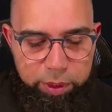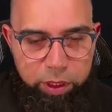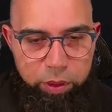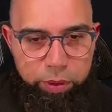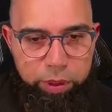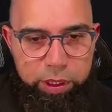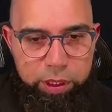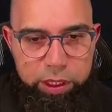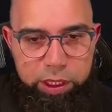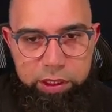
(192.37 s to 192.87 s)

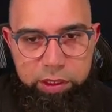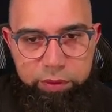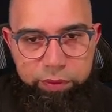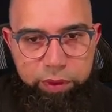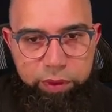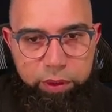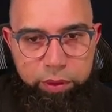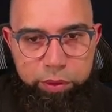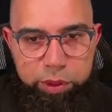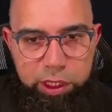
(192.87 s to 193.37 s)
It doesn't
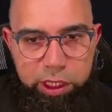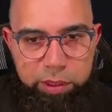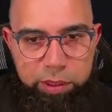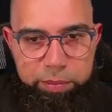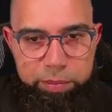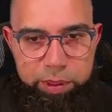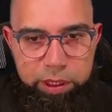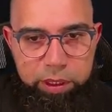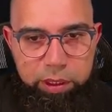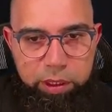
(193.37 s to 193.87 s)
feel
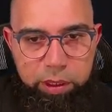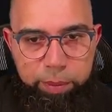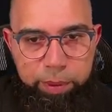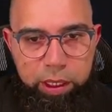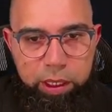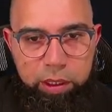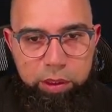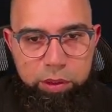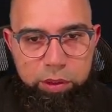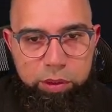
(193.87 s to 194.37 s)
cheap, but I
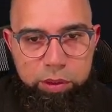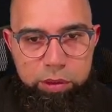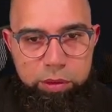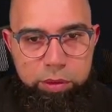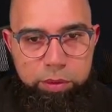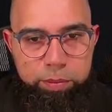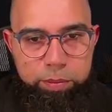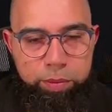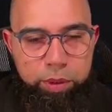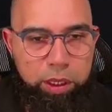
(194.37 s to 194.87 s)
mean,
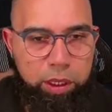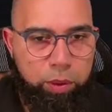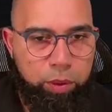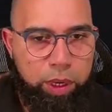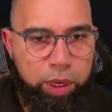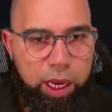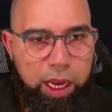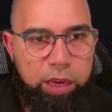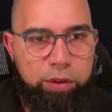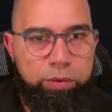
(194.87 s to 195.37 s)
it's pretty
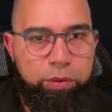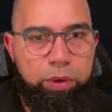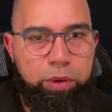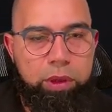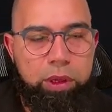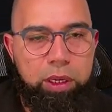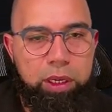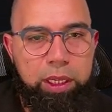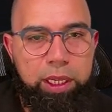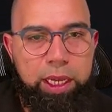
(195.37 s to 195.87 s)
okay for
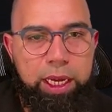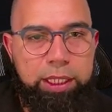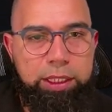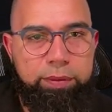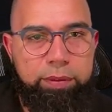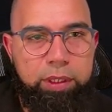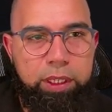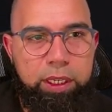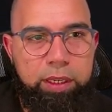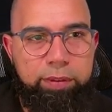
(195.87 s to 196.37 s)
the class
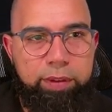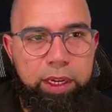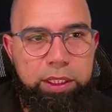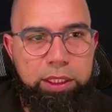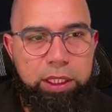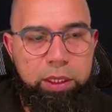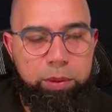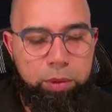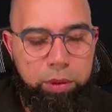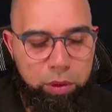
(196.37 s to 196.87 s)
of the device
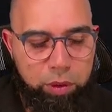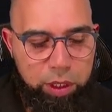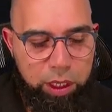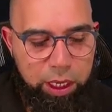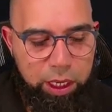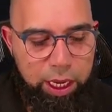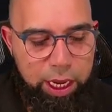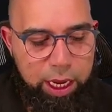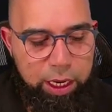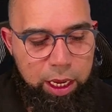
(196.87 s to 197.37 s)
that we're
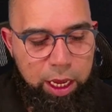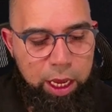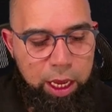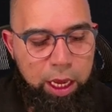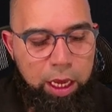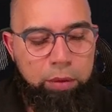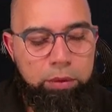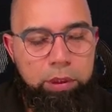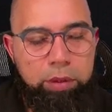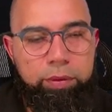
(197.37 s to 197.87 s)
looking at.
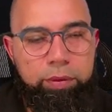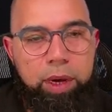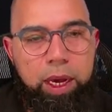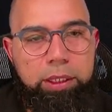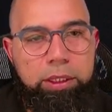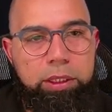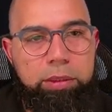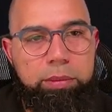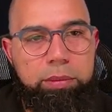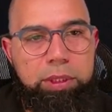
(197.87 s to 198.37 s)
We've
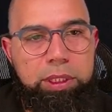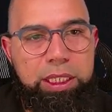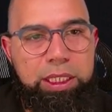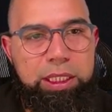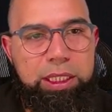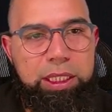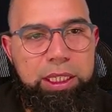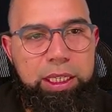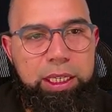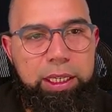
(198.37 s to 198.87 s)
got some
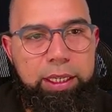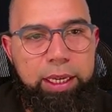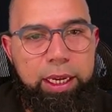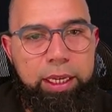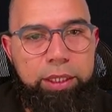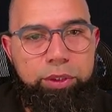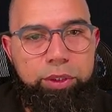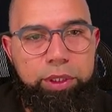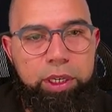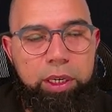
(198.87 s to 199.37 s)
16
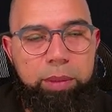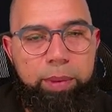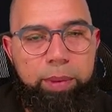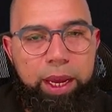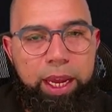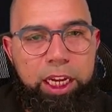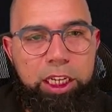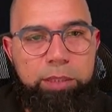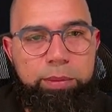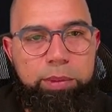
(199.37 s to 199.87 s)
engineered
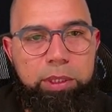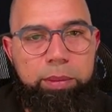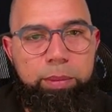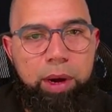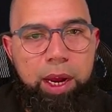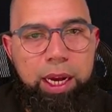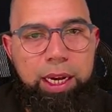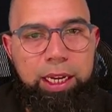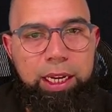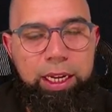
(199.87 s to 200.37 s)
by HP
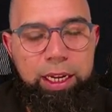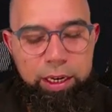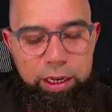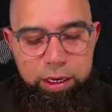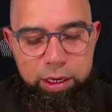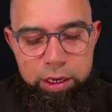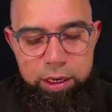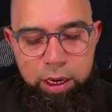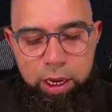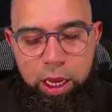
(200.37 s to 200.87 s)
branding
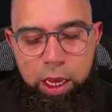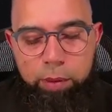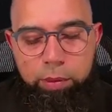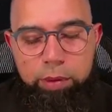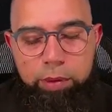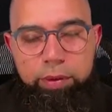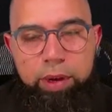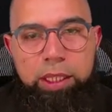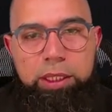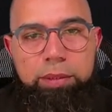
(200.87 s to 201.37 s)
here.
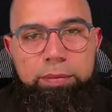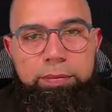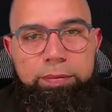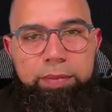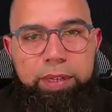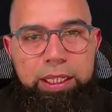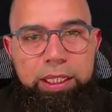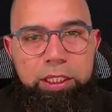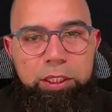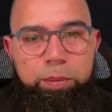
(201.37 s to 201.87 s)
We've got some
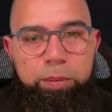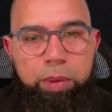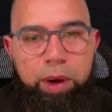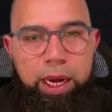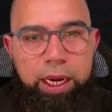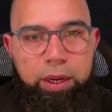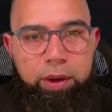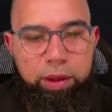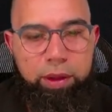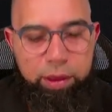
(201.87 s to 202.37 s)
Victus
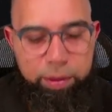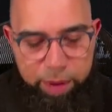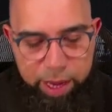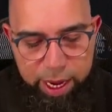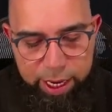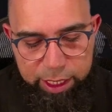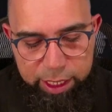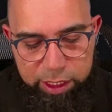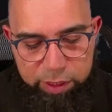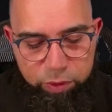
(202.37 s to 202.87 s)
branding on the
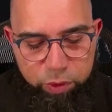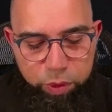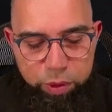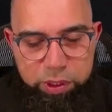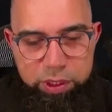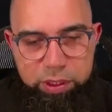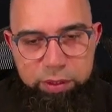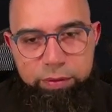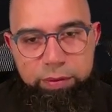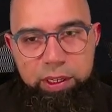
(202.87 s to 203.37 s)
back, and of
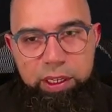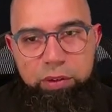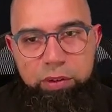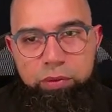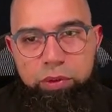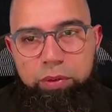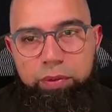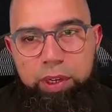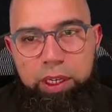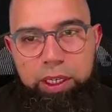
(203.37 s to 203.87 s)
course the V
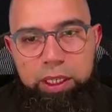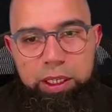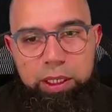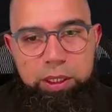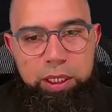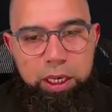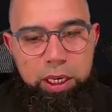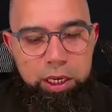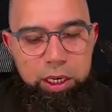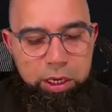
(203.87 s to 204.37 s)
for Victus
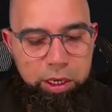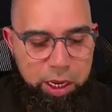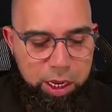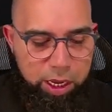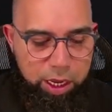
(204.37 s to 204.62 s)
here.